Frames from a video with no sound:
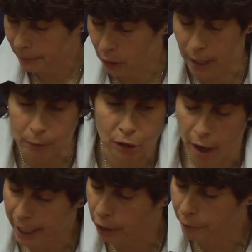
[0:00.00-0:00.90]
You know, that was
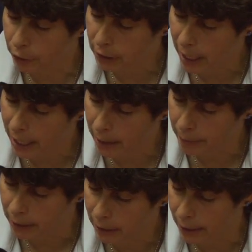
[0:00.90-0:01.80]
Shawnee's first
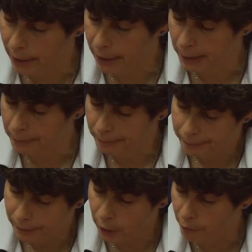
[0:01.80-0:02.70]
game, and
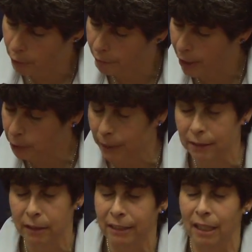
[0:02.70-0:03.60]
you know, for a freshman,
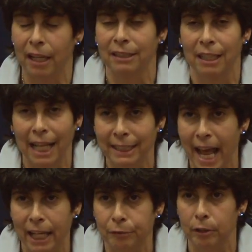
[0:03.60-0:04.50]
that's a lot to
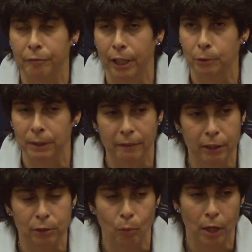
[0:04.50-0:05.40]
ask for a freshman
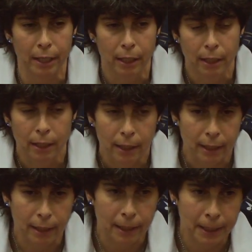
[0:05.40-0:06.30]
Division
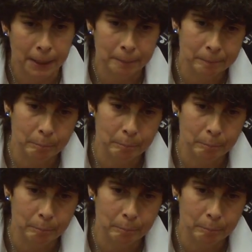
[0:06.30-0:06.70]
I.